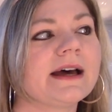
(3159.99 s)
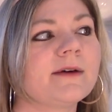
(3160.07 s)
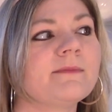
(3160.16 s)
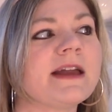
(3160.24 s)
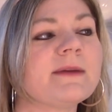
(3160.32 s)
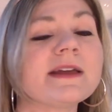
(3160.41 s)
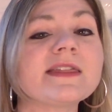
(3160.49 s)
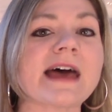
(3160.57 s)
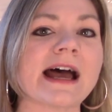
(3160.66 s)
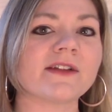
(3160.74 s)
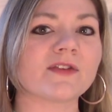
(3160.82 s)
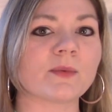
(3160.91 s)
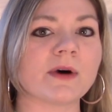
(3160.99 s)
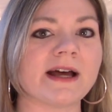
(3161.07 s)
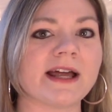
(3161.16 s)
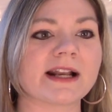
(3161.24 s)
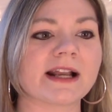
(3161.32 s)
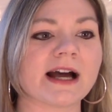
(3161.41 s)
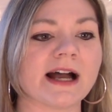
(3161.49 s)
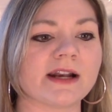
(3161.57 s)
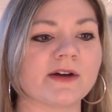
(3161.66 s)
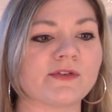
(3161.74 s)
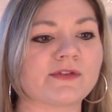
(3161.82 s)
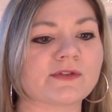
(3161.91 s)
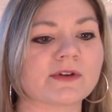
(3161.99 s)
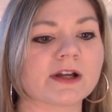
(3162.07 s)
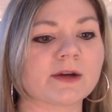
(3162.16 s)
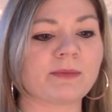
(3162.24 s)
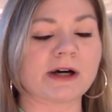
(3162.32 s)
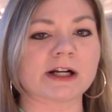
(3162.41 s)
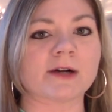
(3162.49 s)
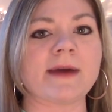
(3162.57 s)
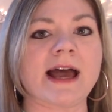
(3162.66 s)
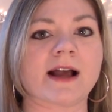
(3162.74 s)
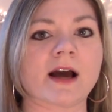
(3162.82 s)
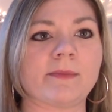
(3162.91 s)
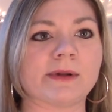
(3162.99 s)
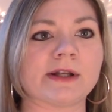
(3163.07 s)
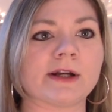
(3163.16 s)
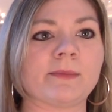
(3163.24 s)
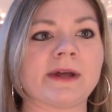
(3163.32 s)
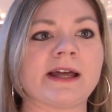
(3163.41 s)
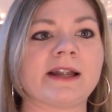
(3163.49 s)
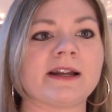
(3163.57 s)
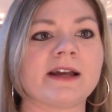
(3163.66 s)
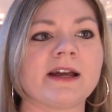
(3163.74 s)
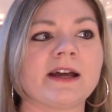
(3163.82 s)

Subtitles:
maybe that's what kind of put her back up a little bit,